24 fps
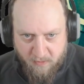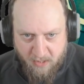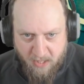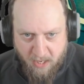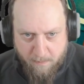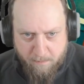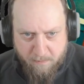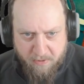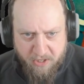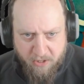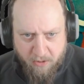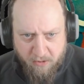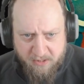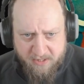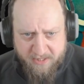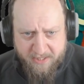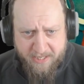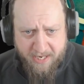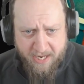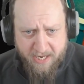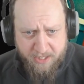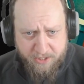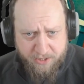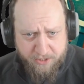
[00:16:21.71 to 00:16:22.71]
Beyond the
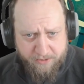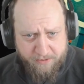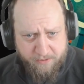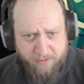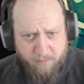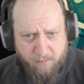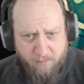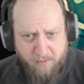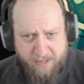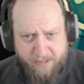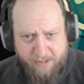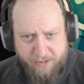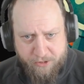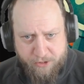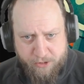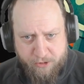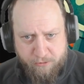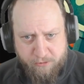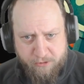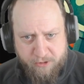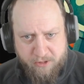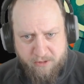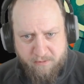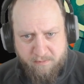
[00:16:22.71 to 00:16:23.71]
agent, why I
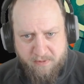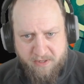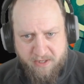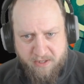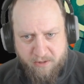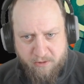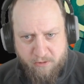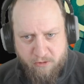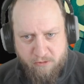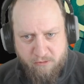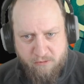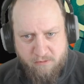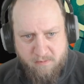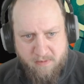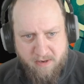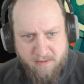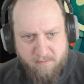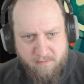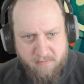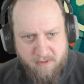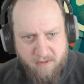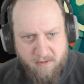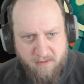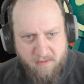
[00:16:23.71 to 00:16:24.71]
choose to be a crew
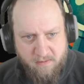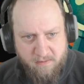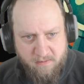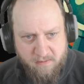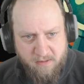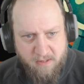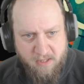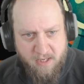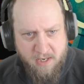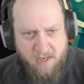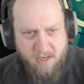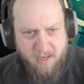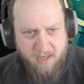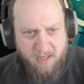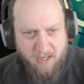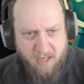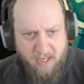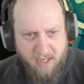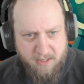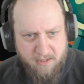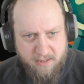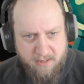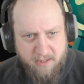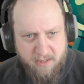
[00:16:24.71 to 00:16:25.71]
member. I
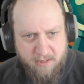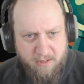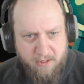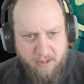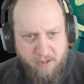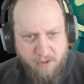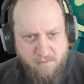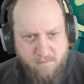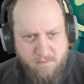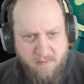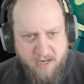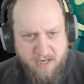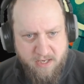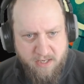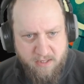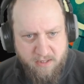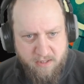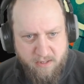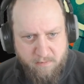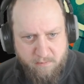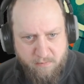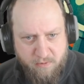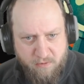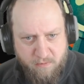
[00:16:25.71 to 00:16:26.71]
see so many
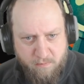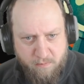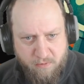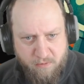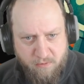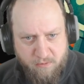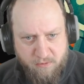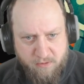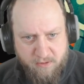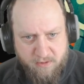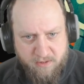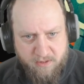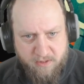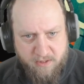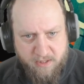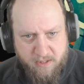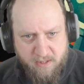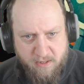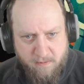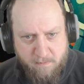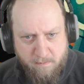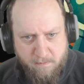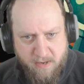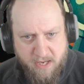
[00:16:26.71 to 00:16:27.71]
debut posts here.
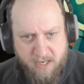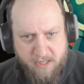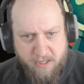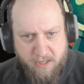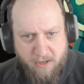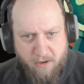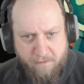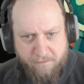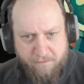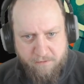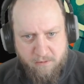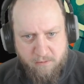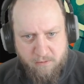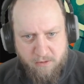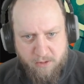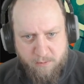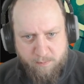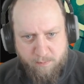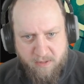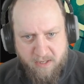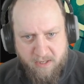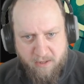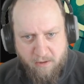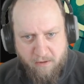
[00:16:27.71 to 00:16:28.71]
Many of you
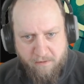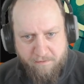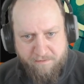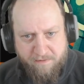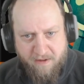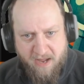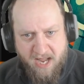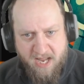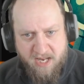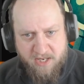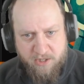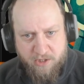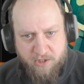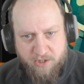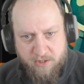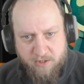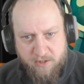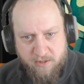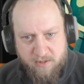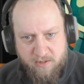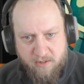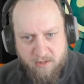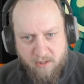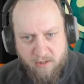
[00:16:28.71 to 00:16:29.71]
speak of
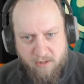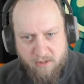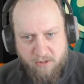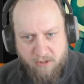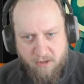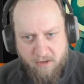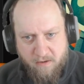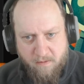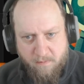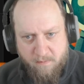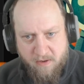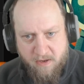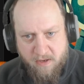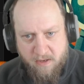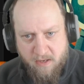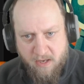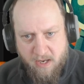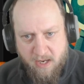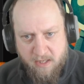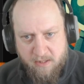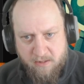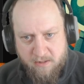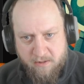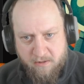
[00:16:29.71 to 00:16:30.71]
engines, autonomy,
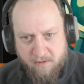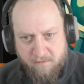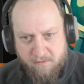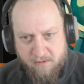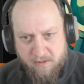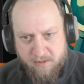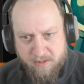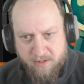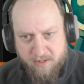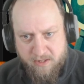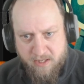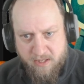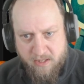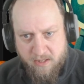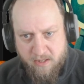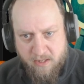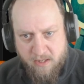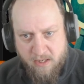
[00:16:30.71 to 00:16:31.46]
and sovereignty.